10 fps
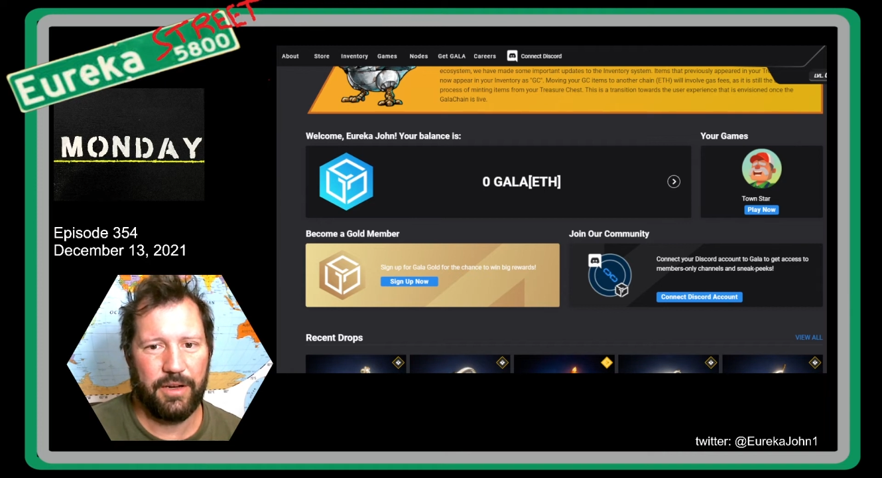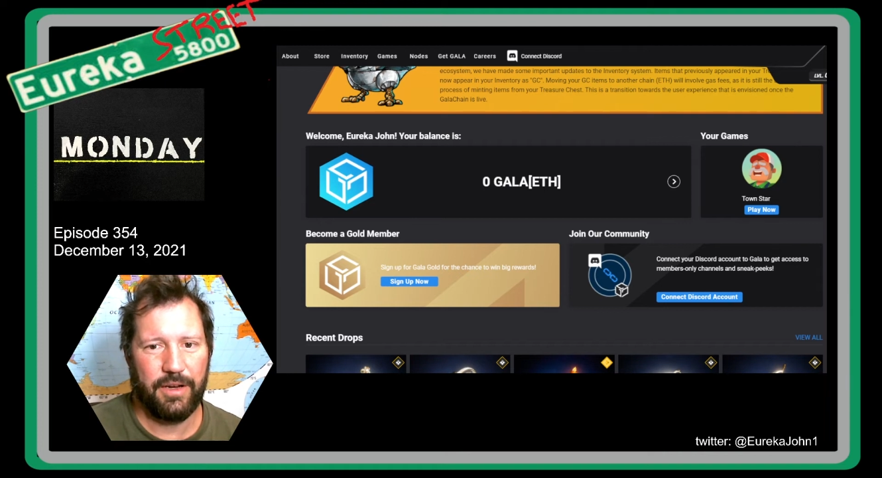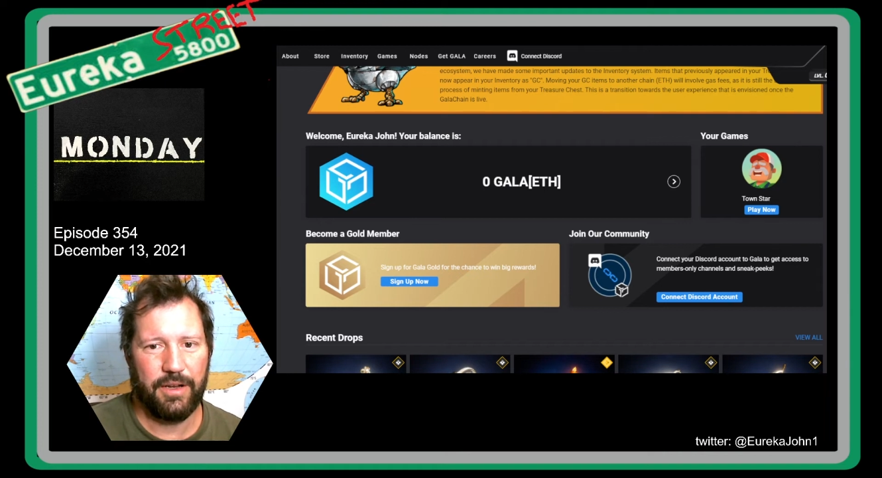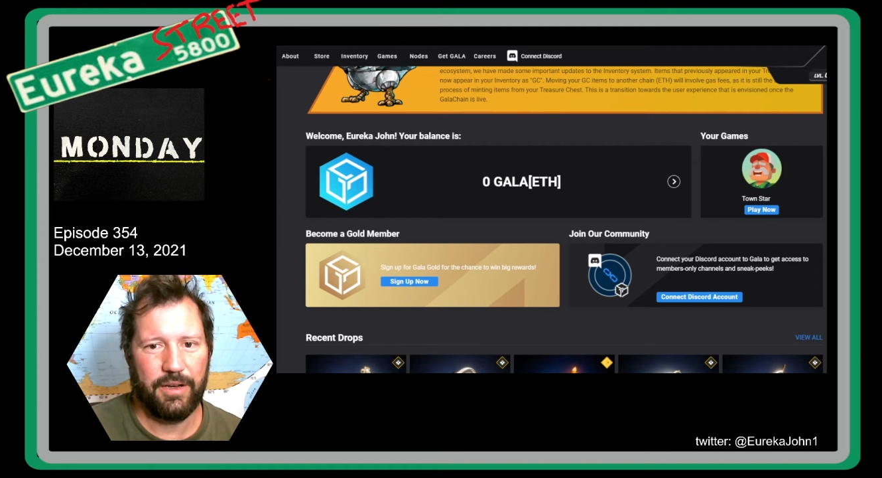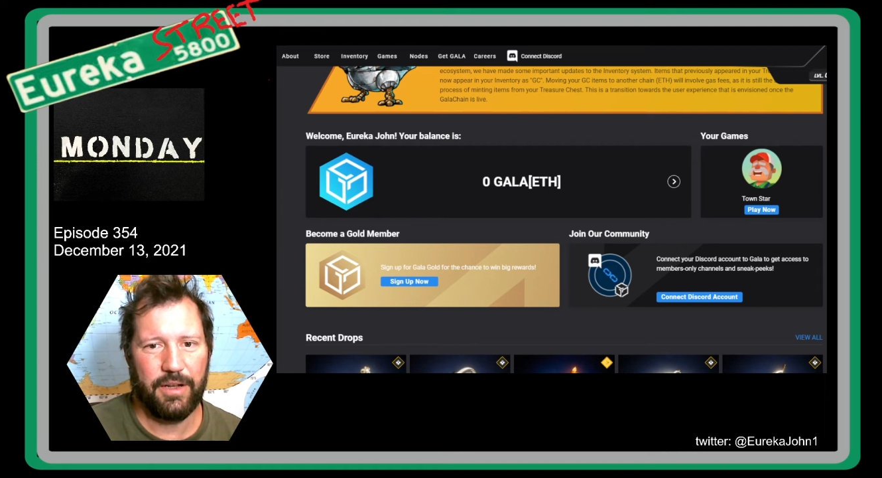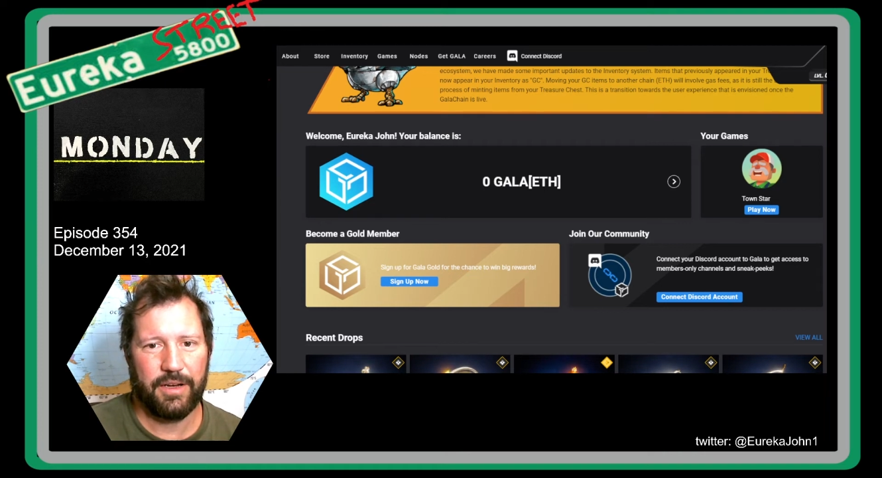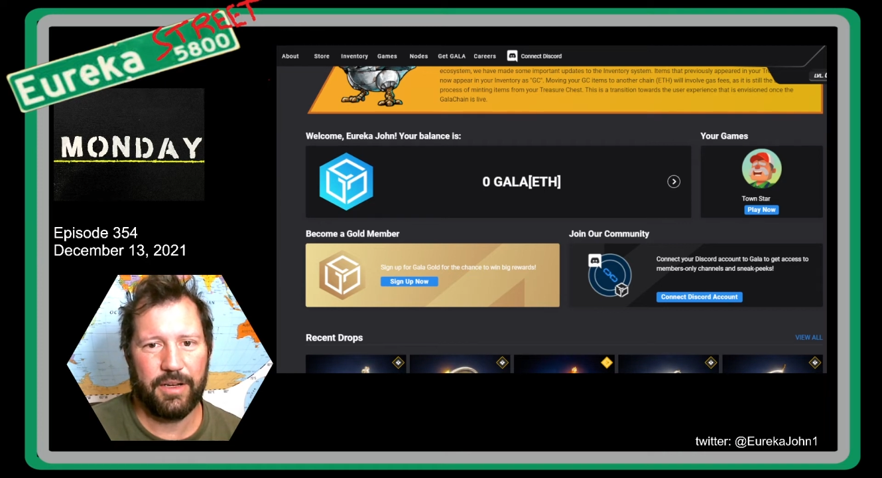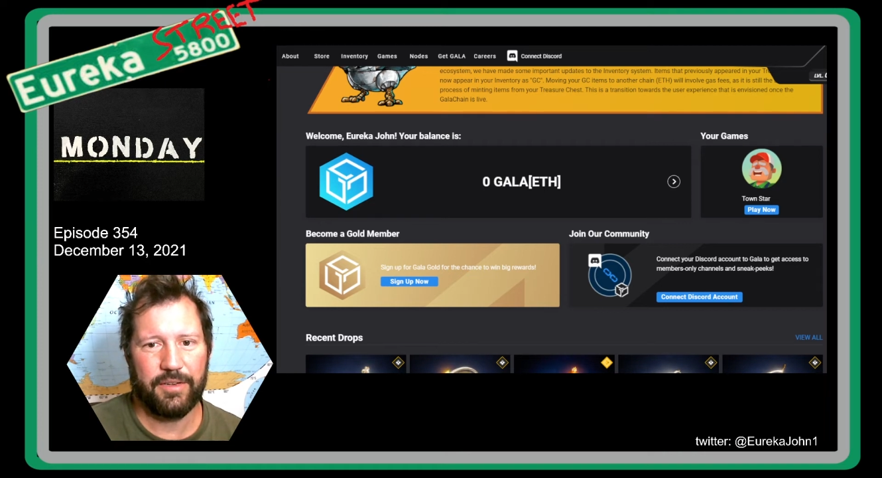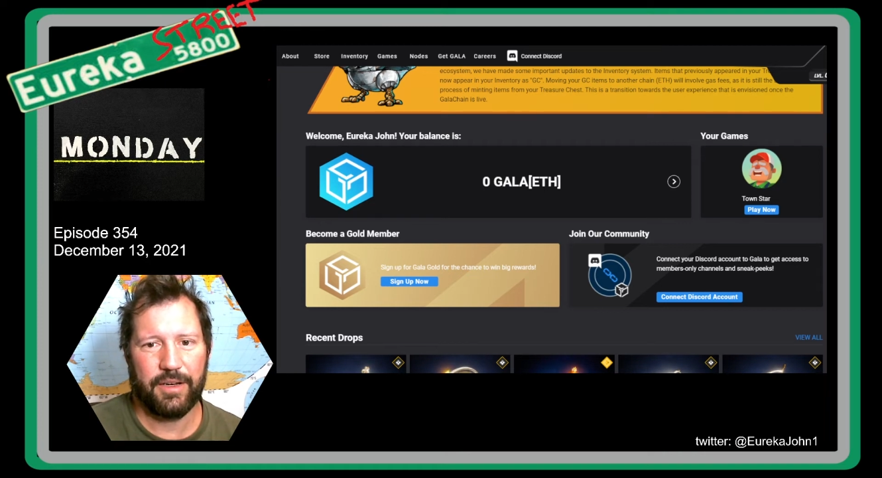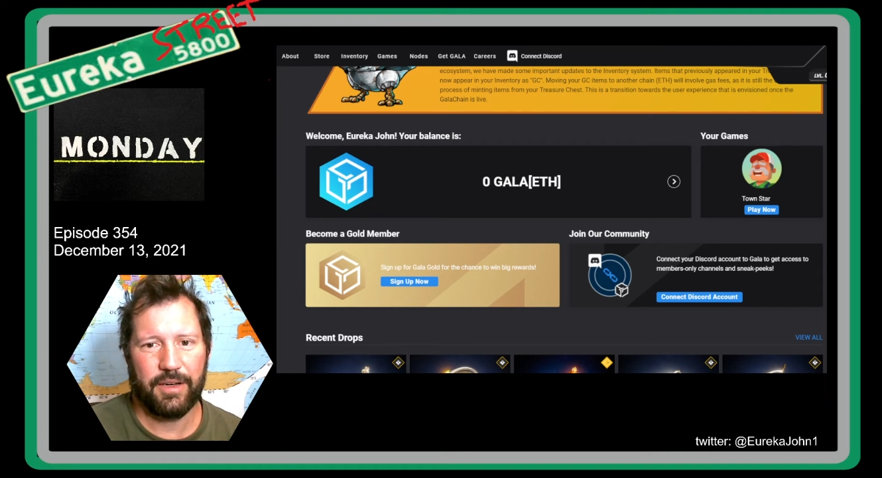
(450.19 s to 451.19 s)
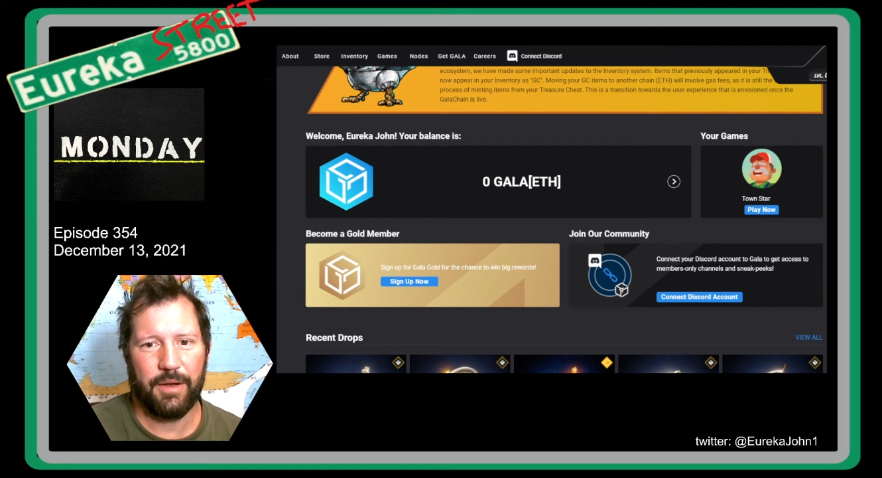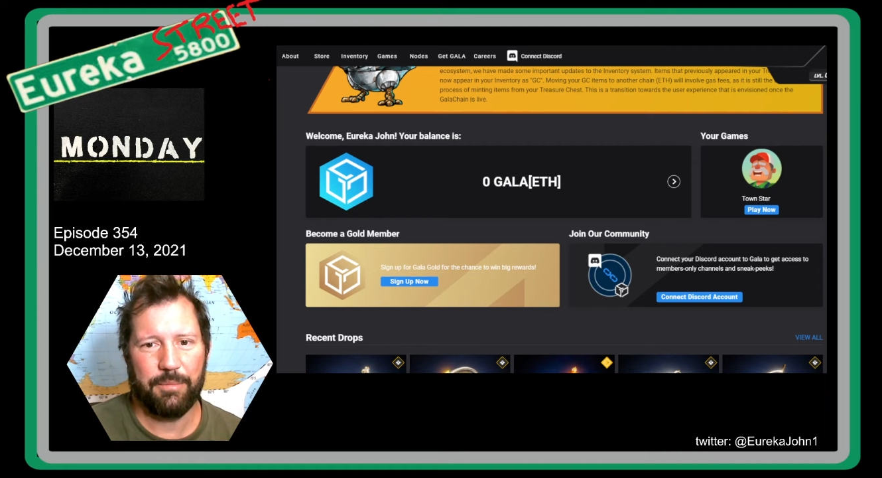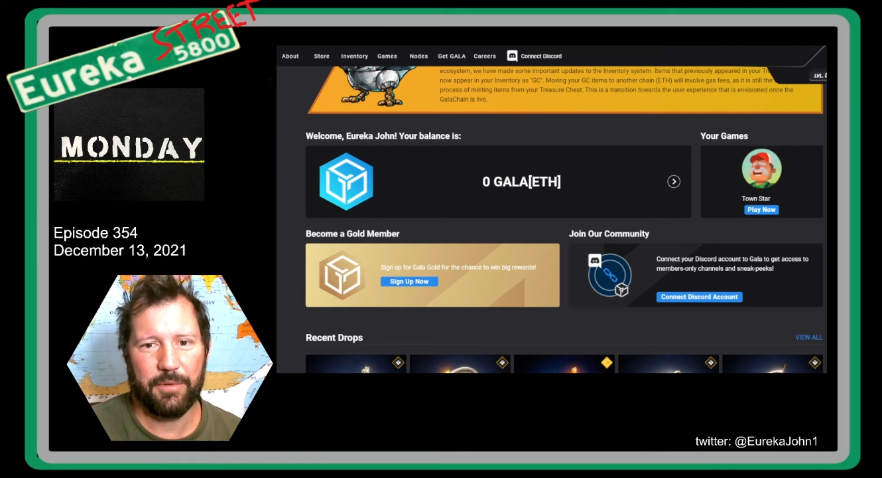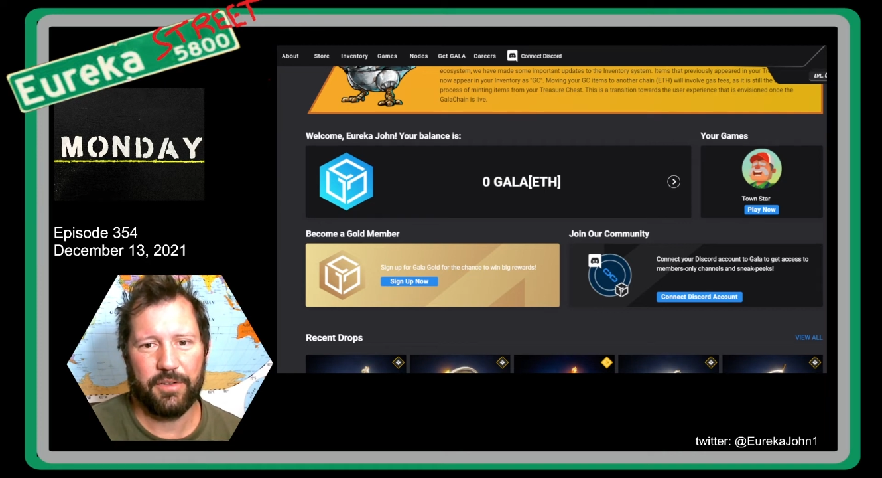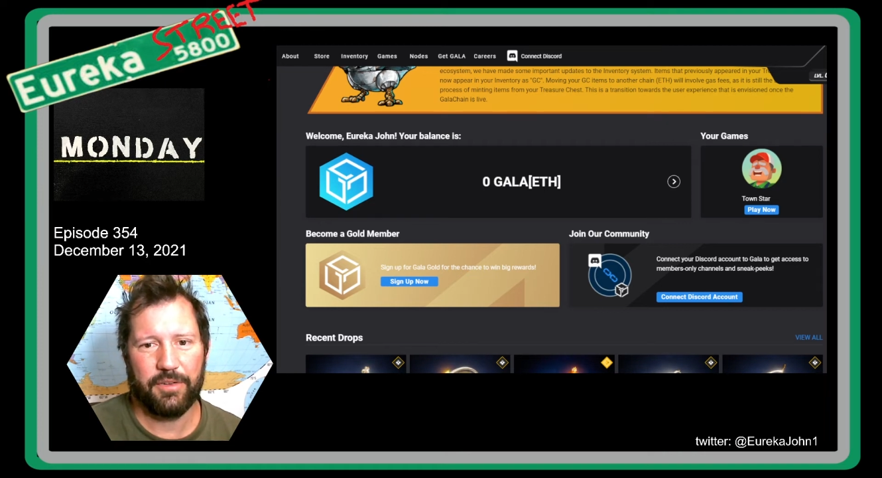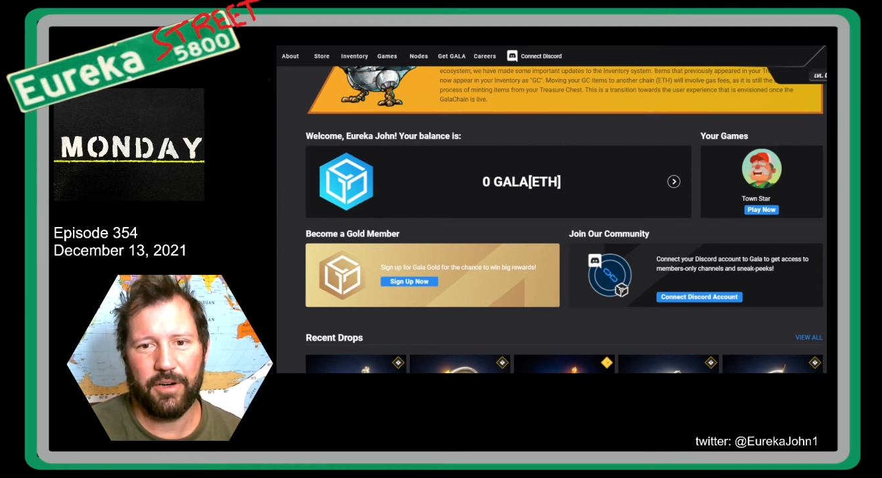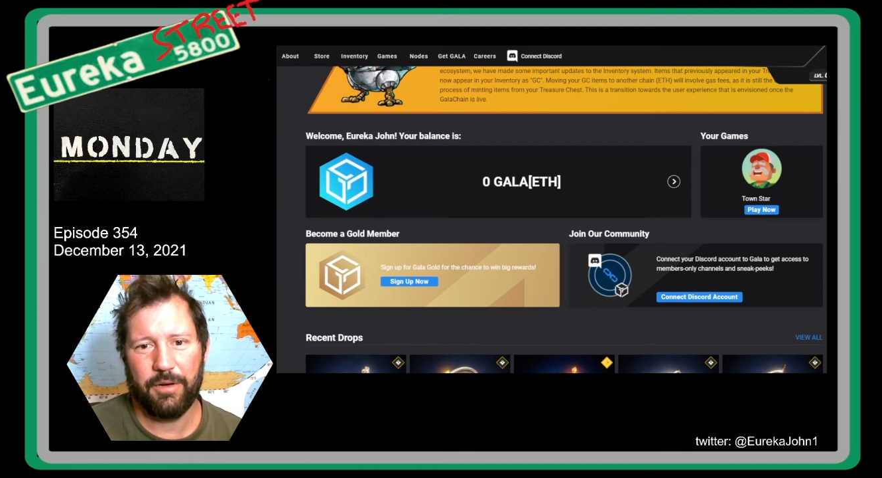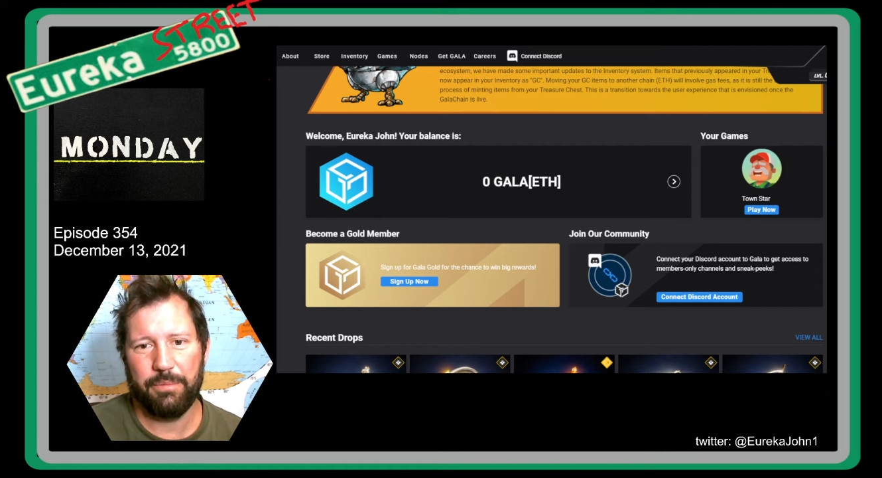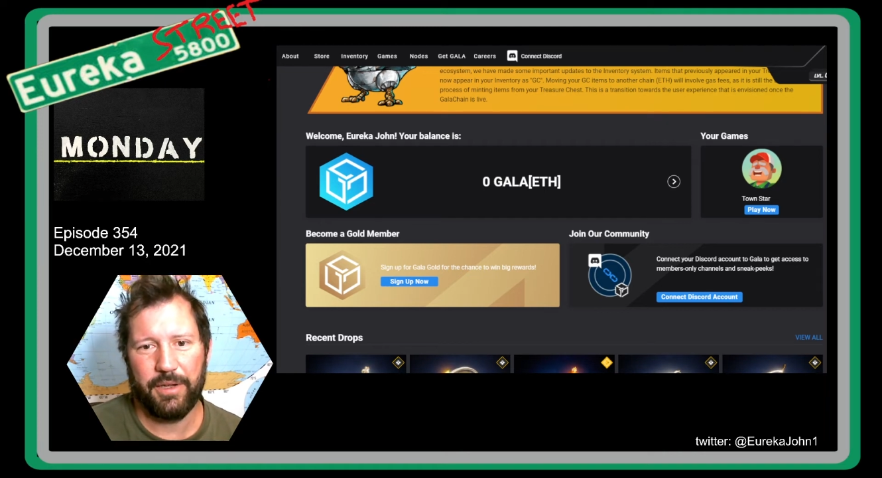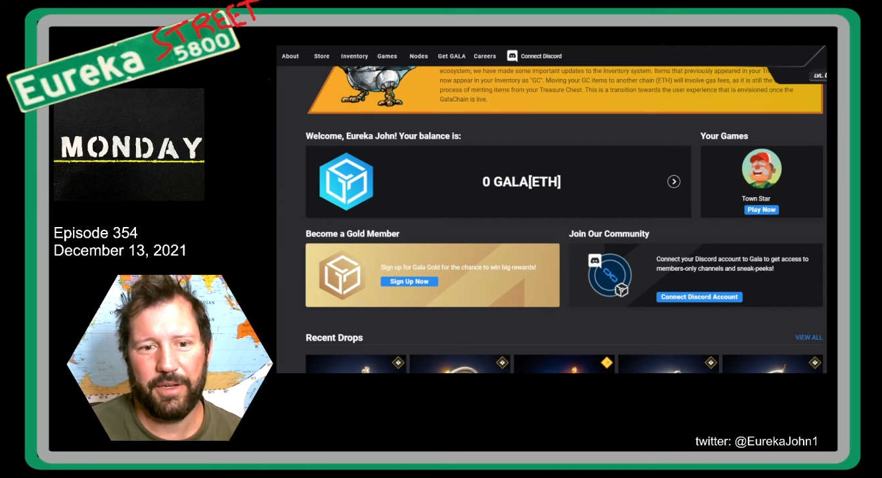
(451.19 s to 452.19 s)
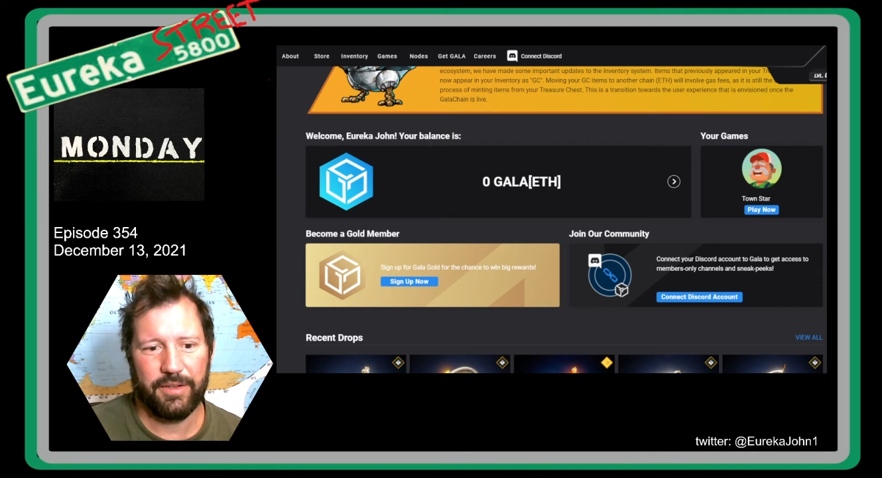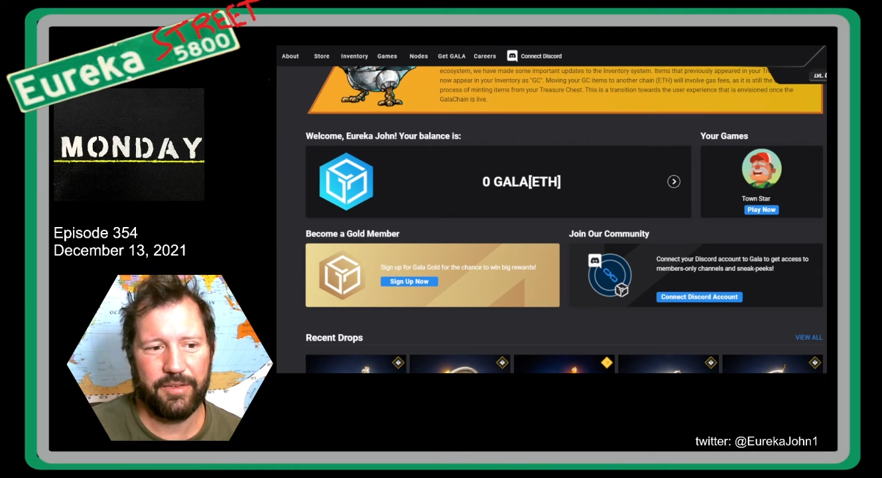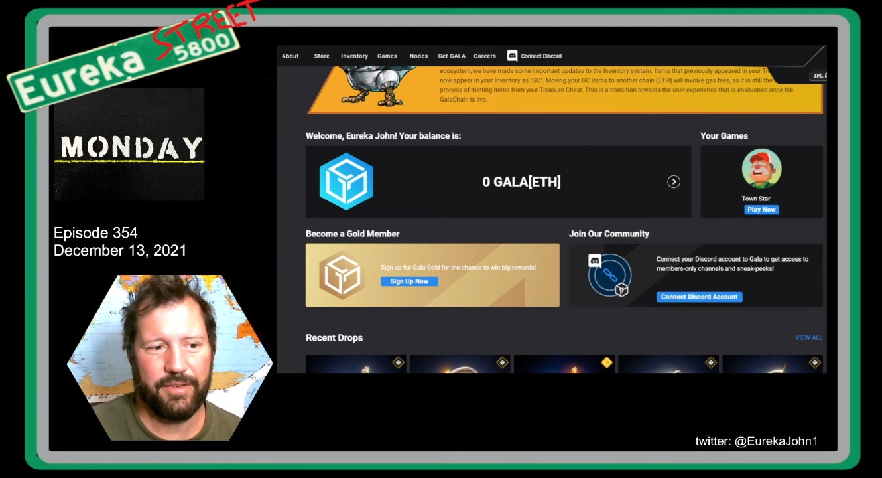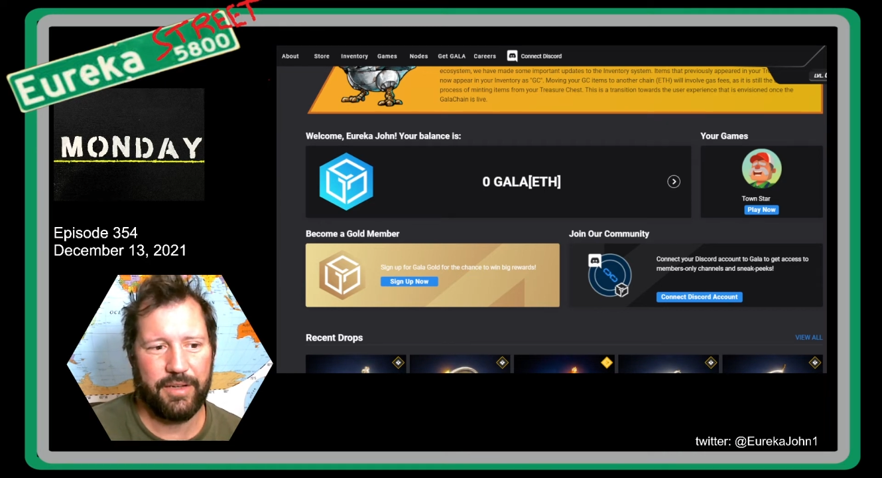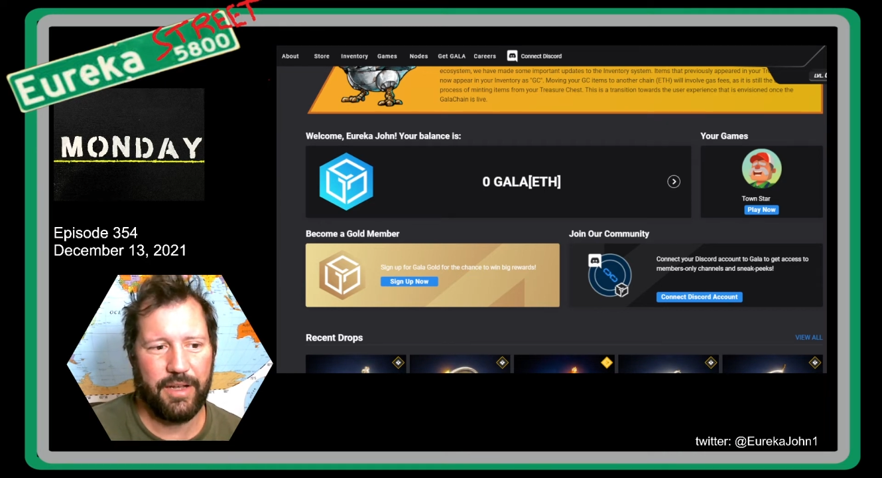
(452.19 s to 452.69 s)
And I guess I'm gonna start playing this